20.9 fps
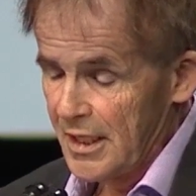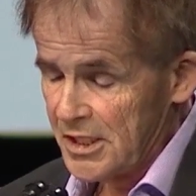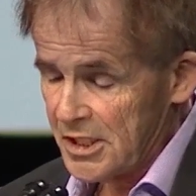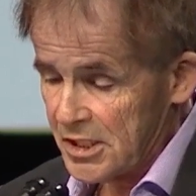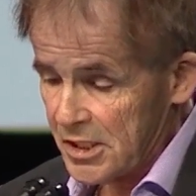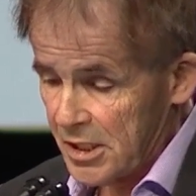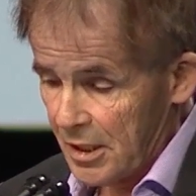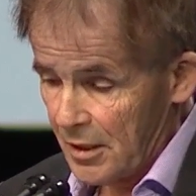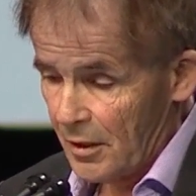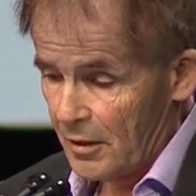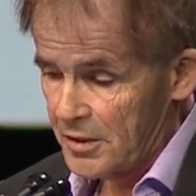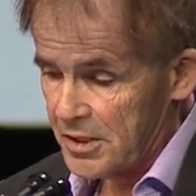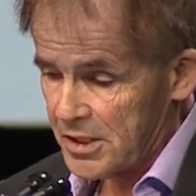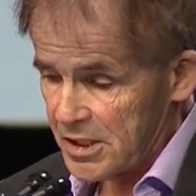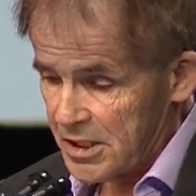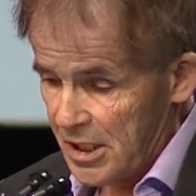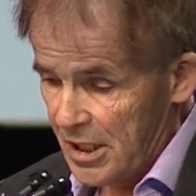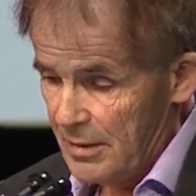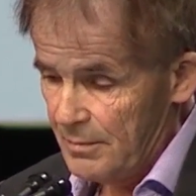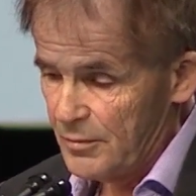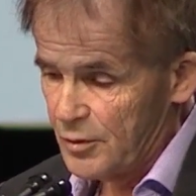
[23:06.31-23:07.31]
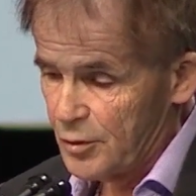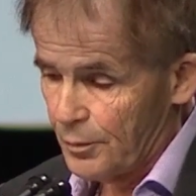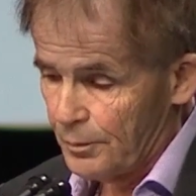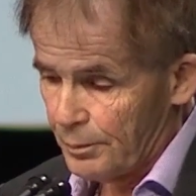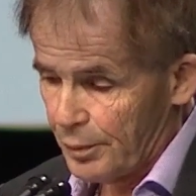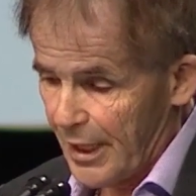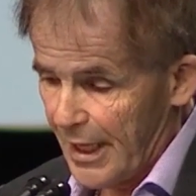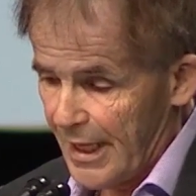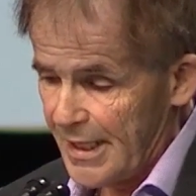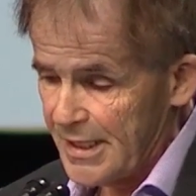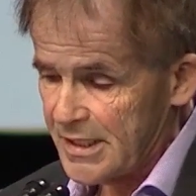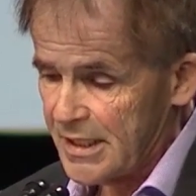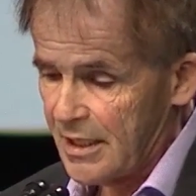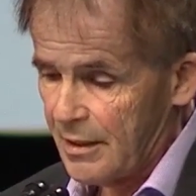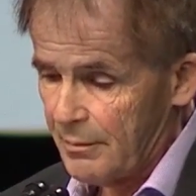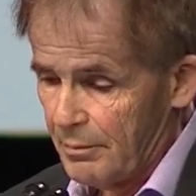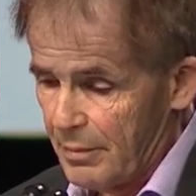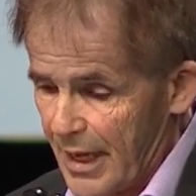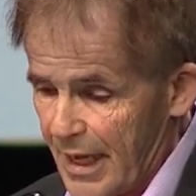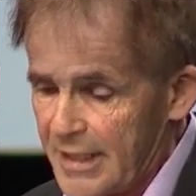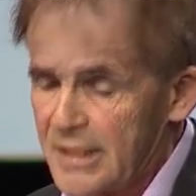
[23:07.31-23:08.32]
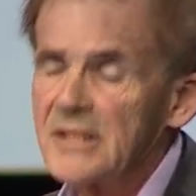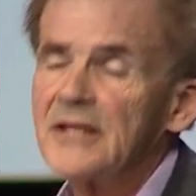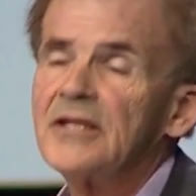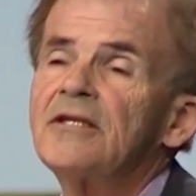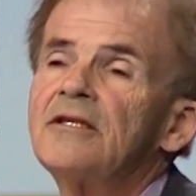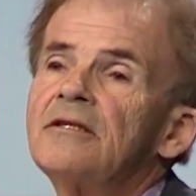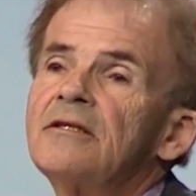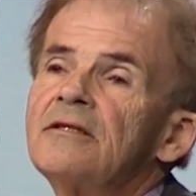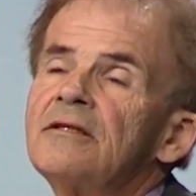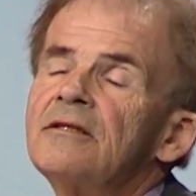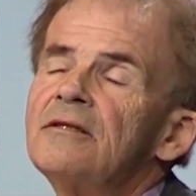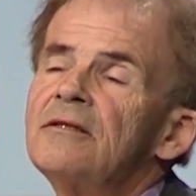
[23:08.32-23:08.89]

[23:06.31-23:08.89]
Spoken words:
still seem to place their bets